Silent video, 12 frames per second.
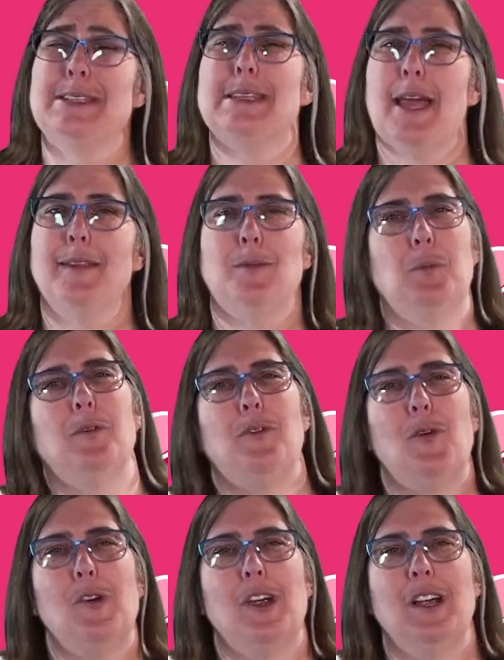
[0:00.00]
Says
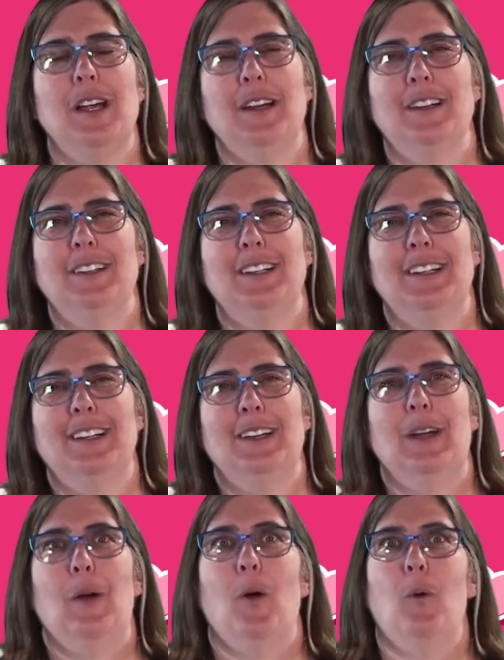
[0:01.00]
before?
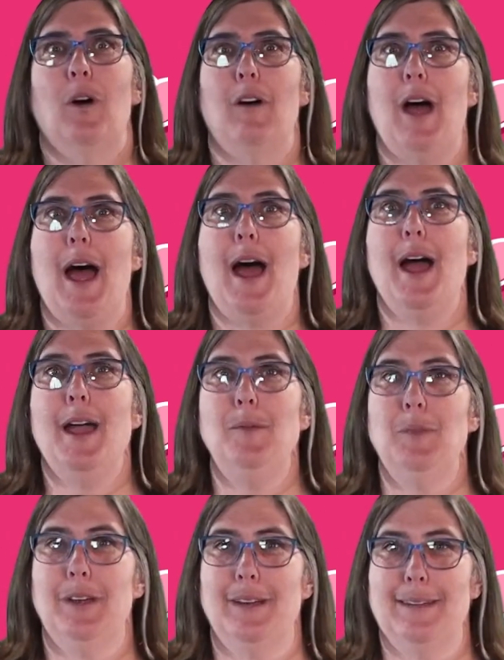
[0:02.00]
Well,
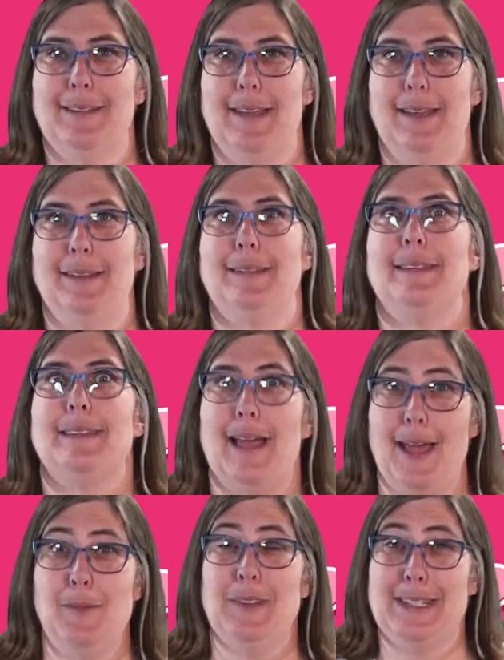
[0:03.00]
I'm gonna say
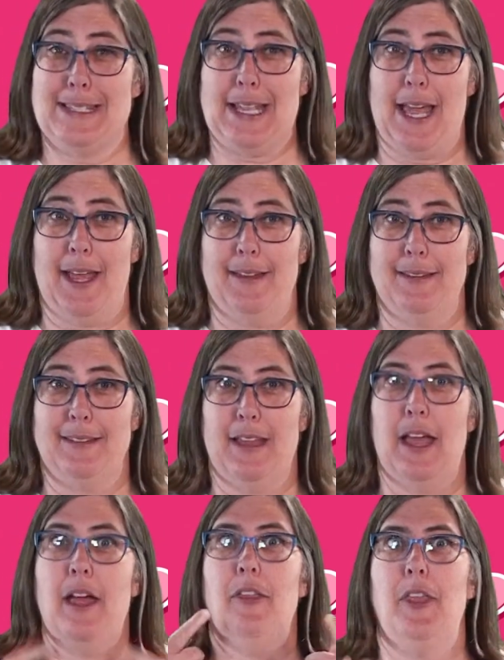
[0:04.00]
Simon Says
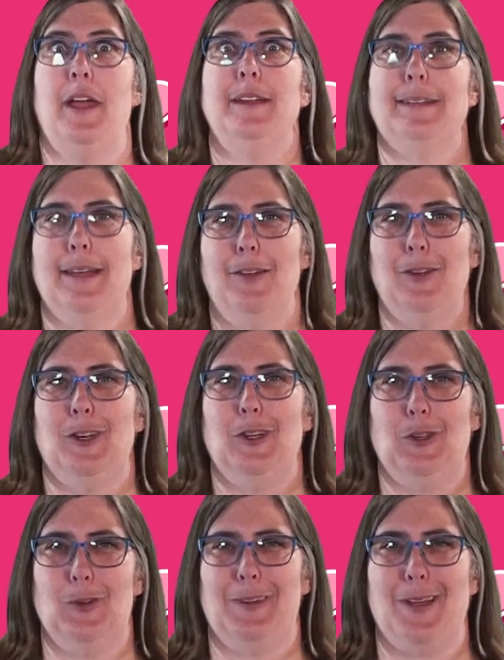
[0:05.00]
and then tell you to
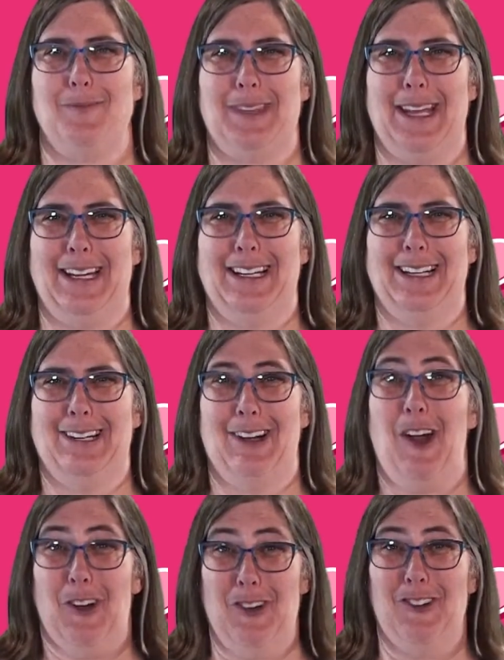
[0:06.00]
do something.
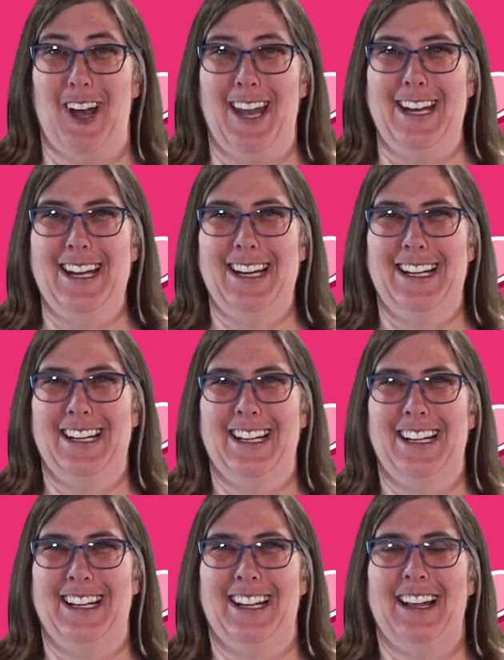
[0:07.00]
Are you ready?
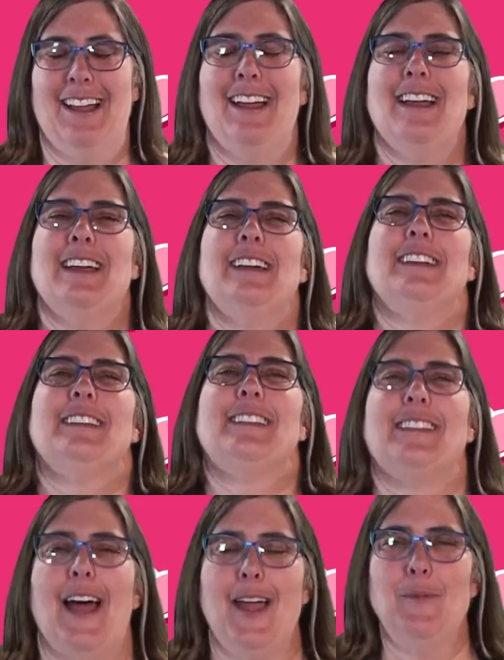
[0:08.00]

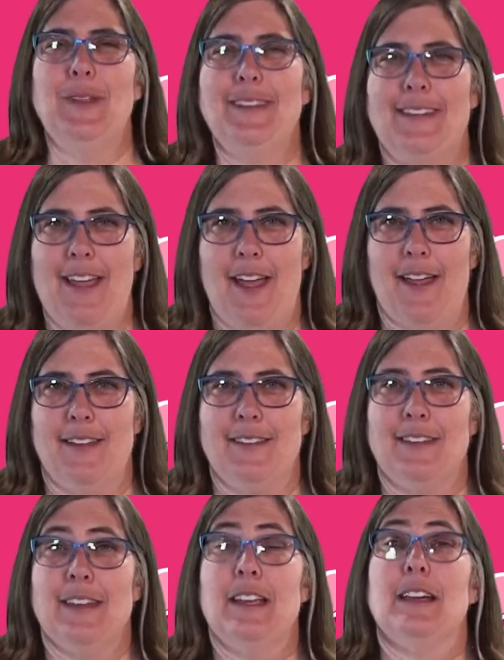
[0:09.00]
Simon
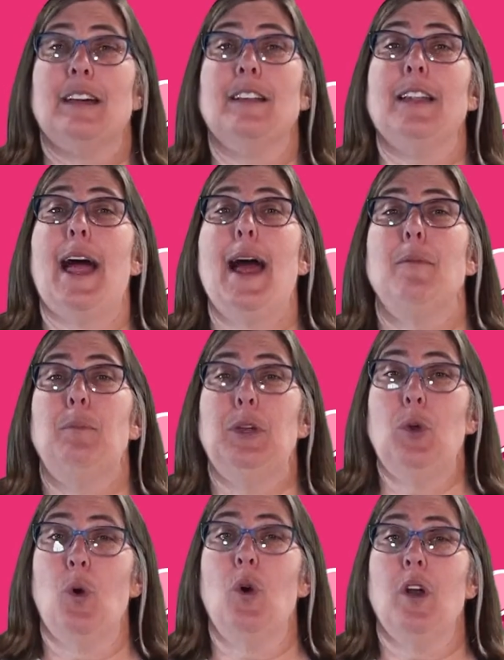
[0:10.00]
Says, clap
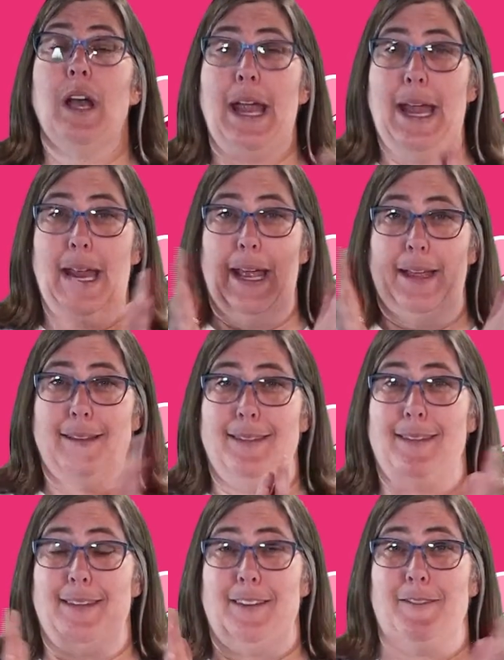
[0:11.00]
your
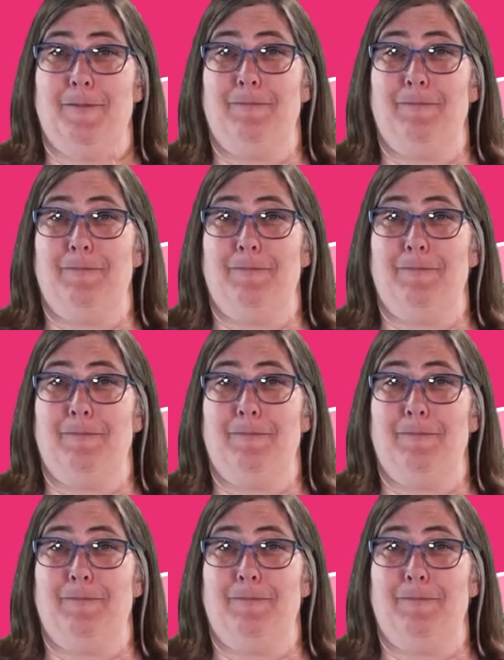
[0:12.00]
hands.